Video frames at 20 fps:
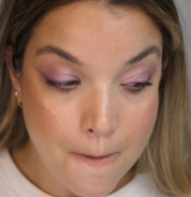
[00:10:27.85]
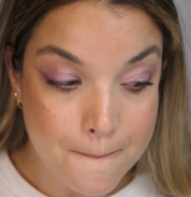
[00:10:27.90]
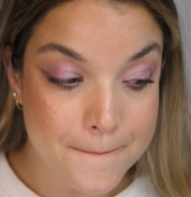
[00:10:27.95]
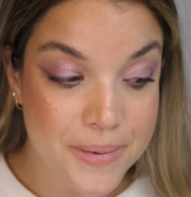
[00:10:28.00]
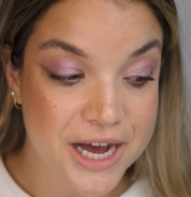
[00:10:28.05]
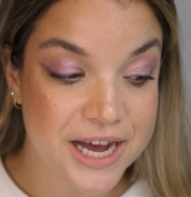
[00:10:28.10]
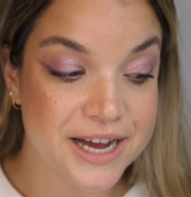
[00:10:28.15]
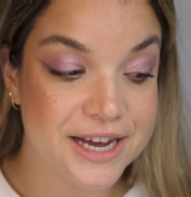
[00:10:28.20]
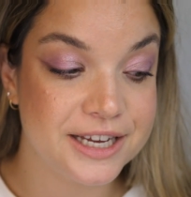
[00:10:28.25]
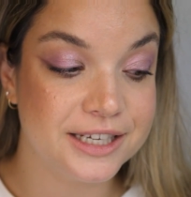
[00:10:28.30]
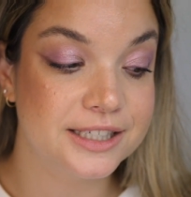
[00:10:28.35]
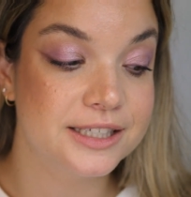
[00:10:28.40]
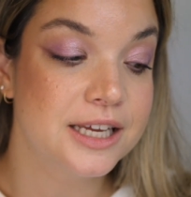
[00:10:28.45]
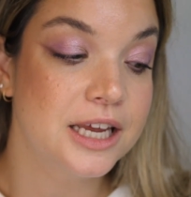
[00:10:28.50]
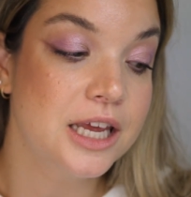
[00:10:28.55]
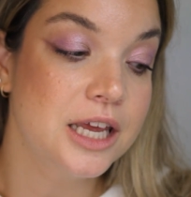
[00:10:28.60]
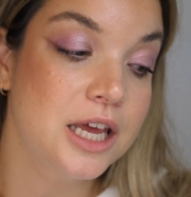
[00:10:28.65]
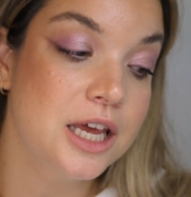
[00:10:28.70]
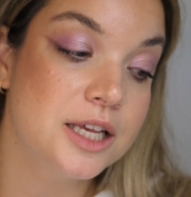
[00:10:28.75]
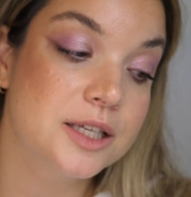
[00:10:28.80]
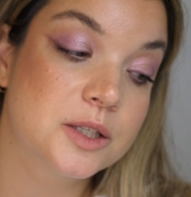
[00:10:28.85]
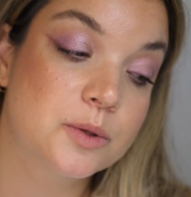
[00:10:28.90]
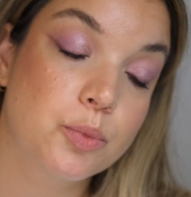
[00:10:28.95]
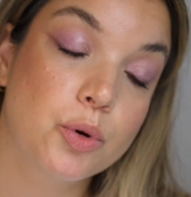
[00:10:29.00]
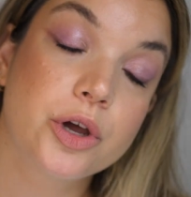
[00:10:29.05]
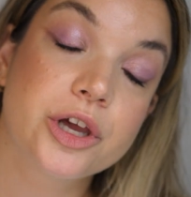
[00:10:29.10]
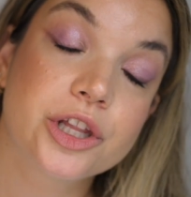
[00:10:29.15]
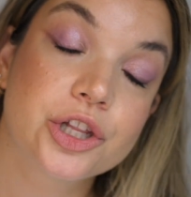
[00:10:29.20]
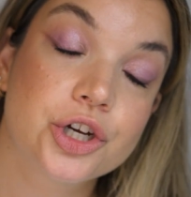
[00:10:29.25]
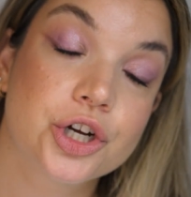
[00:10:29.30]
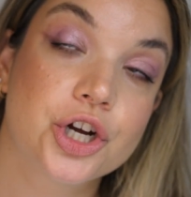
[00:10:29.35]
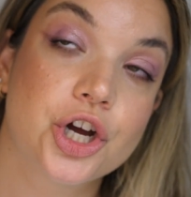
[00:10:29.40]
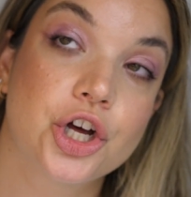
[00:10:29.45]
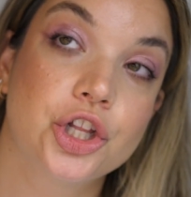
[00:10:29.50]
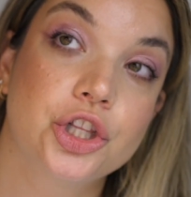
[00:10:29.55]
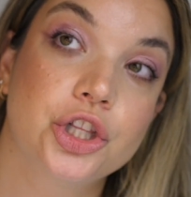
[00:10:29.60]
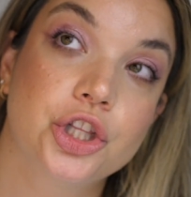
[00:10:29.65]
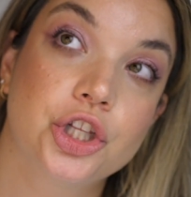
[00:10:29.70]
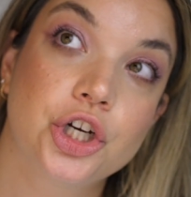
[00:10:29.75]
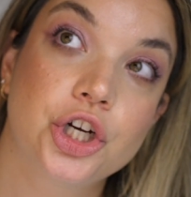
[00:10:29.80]
but spoiler
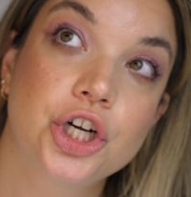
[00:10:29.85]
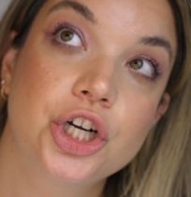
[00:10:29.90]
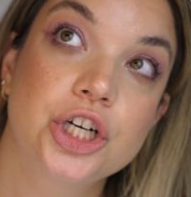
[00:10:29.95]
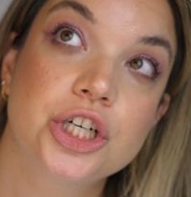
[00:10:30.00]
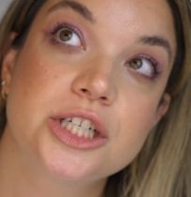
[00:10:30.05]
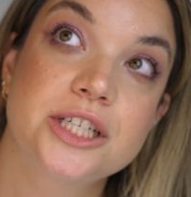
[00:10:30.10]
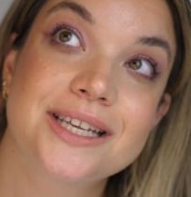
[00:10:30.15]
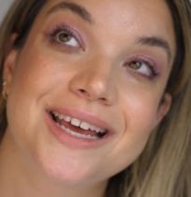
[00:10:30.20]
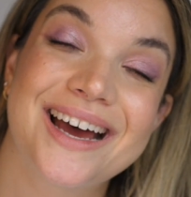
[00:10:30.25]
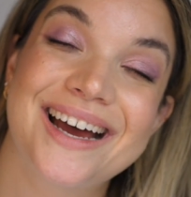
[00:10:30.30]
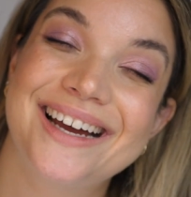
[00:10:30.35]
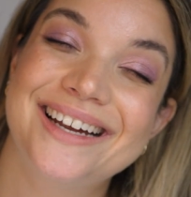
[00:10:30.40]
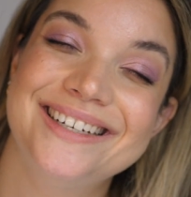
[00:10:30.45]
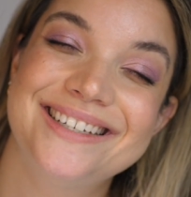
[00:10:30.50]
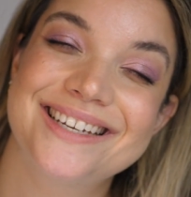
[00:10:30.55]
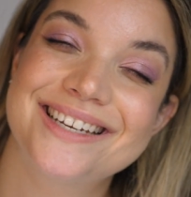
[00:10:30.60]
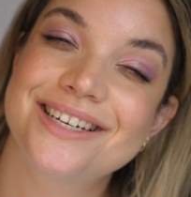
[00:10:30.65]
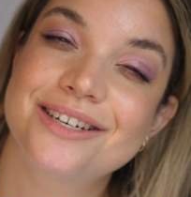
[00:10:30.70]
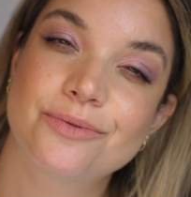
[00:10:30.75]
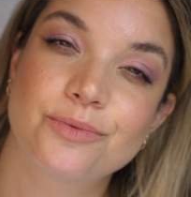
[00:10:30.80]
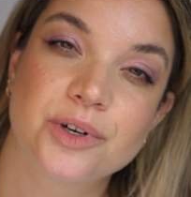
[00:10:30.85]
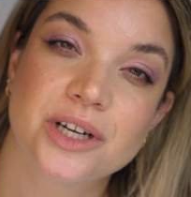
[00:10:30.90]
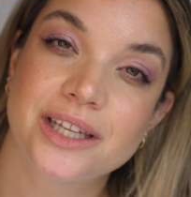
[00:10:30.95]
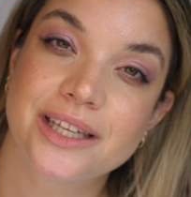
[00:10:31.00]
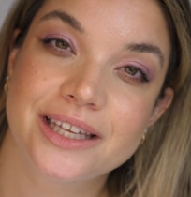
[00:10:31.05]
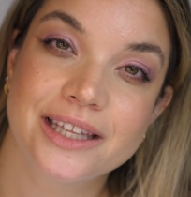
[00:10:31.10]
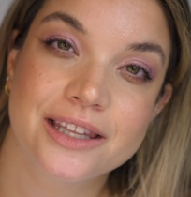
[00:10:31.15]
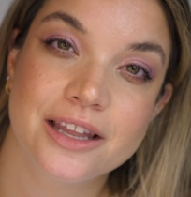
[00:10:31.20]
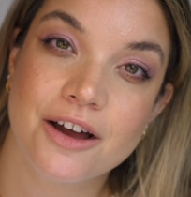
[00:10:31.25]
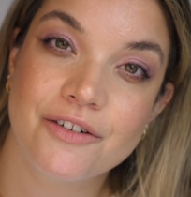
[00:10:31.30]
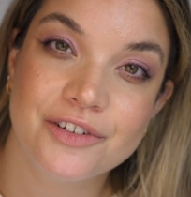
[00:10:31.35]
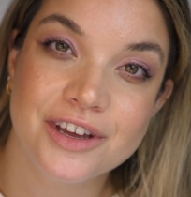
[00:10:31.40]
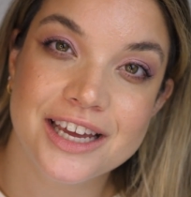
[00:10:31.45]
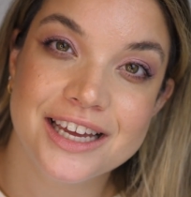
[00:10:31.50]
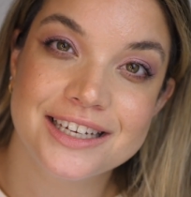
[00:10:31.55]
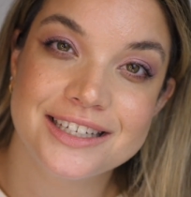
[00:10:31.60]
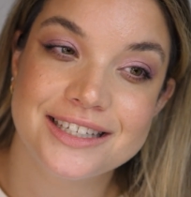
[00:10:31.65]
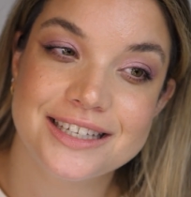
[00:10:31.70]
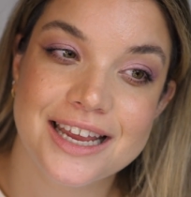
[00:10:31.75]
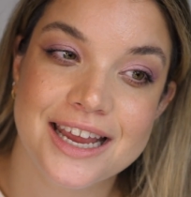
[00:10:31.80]
alert I didn't really love
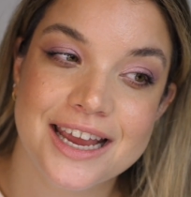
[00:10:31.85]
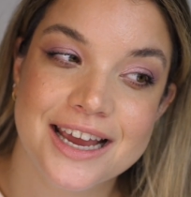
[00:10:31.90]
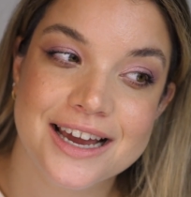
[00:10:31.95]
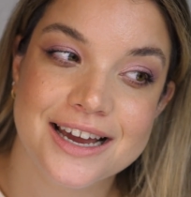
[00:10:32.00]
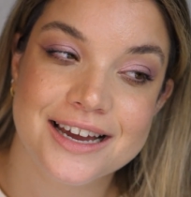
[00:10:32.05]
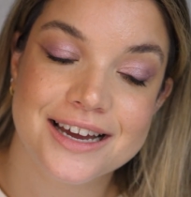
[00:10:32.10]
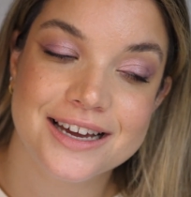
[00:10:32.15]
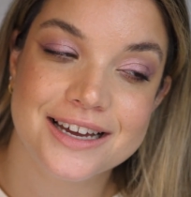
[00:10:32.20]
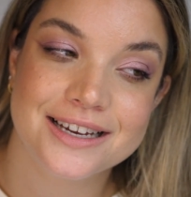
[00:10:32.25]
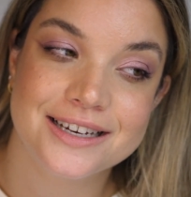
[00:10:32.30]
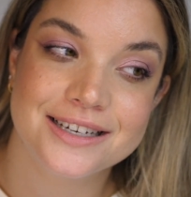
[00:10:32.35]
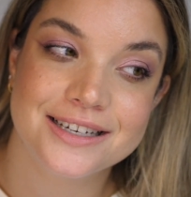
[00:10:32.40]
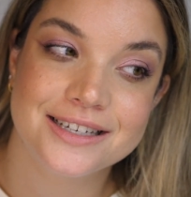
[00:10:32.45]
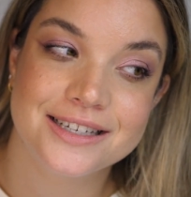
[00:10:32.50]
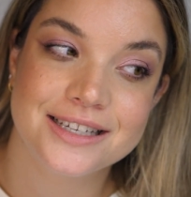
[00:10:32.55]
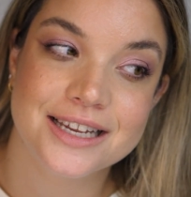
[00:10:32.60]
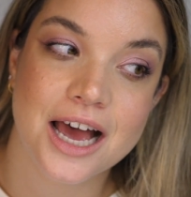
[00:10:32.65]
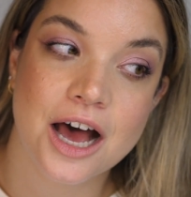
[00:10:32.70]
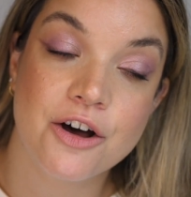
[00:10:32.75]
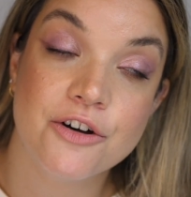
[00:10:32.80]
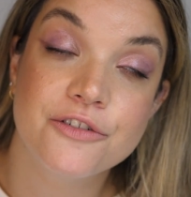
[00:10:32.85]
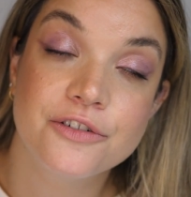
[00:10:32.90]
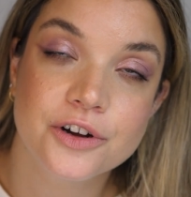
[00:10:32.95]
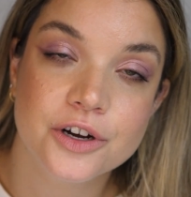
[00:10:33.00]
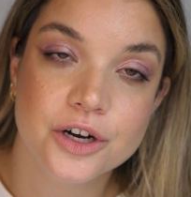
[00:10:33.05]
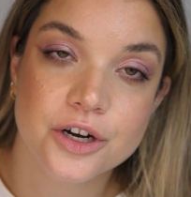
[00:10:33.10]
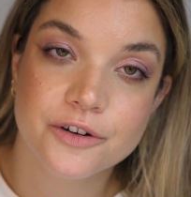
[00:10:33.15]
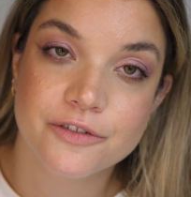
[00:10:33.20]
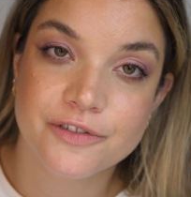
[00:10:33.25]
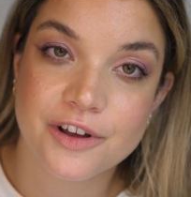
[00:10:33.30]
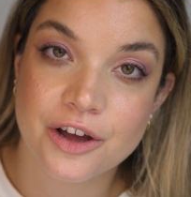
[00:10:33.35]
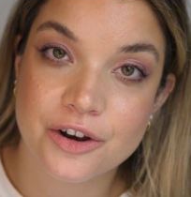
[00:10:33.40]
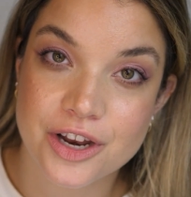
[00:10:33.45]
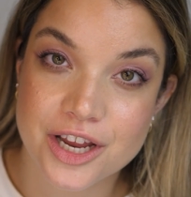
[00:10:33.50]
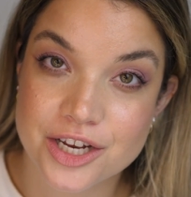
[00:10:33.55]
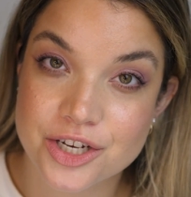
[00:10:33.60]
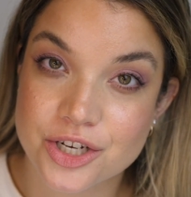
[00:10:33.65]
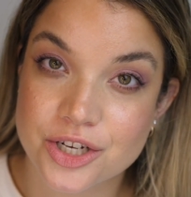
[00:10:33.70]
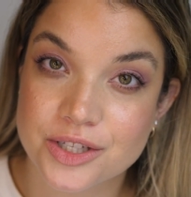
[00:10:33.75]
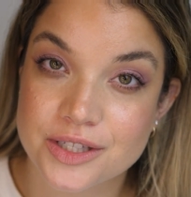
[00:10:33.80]
it and of her
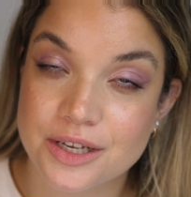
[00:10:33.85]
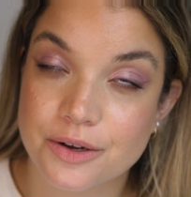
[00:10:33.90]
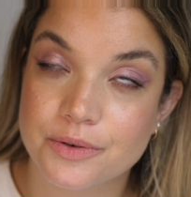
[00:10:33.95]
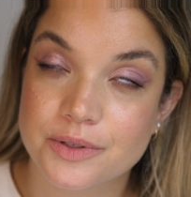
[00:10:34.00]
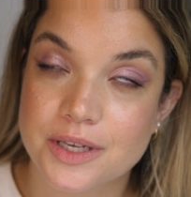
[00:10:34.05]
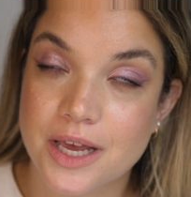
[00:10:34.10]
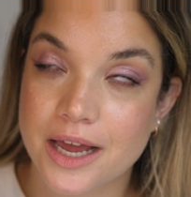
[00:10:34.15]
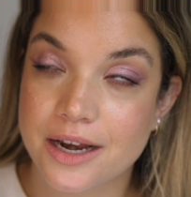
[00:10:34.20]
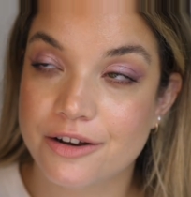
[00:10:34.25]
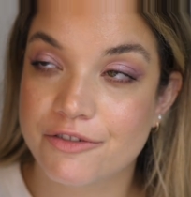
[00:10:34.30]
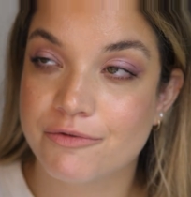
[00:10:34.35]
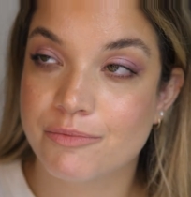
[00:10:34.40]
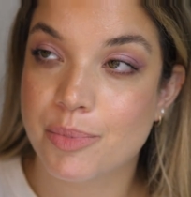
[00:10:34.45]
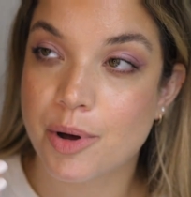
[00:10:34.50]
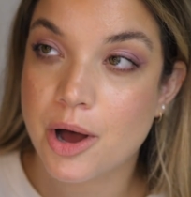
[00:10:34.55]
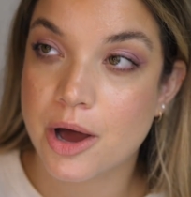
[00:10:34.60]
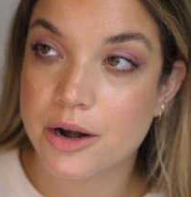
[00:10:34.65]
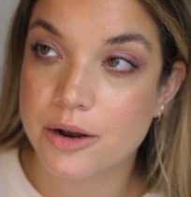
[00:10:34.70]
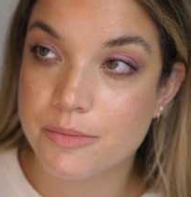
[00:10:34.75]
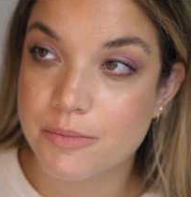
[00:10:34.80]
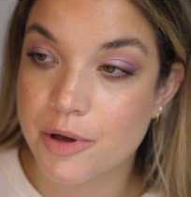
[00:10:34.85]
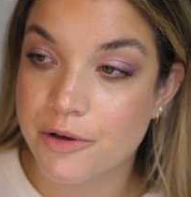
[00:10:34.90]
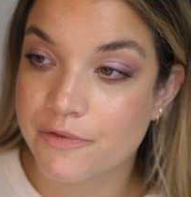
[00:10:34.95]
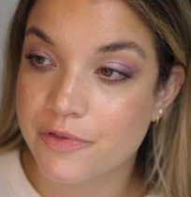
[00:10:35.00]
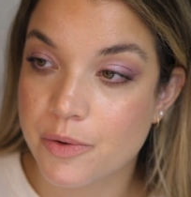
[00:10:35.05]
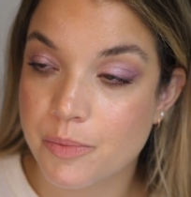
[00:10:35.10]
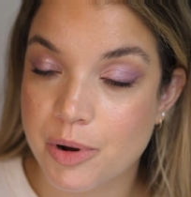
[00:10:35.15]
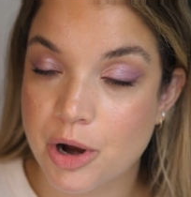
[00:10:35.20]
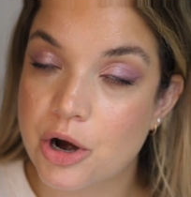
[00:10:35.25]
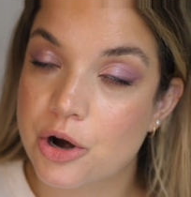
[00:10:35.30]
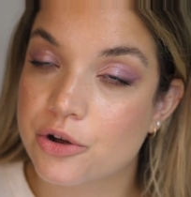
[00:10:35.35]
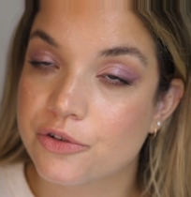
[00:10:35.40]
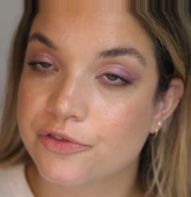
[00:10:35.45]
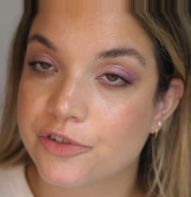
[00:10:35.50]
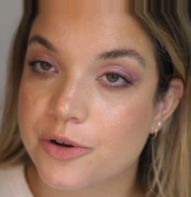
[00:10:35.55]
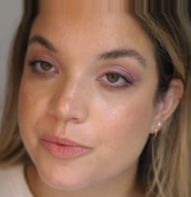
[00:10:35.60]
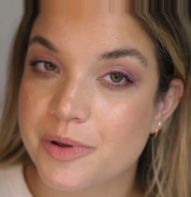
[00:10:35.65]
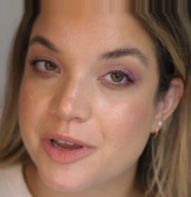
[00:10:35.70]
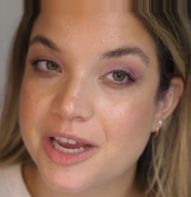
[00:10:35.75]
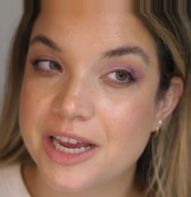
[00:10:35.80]
foundations it was kind of bottom of the barrel
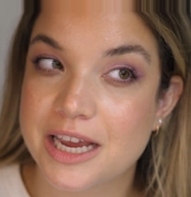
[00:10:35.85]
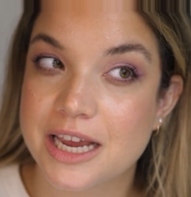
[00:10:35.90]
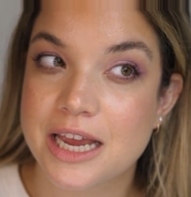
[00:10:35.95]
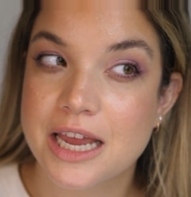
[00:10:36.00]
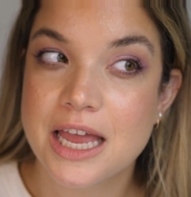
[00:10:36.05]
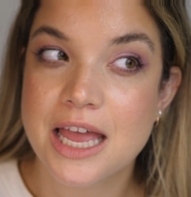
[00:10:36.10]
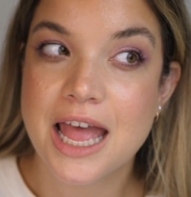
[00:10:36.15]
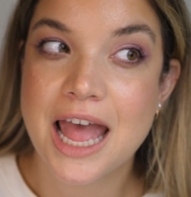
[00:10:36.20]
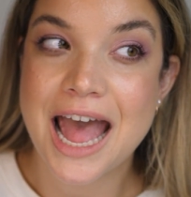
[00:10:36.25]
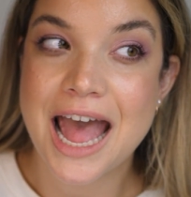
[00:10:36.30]
for me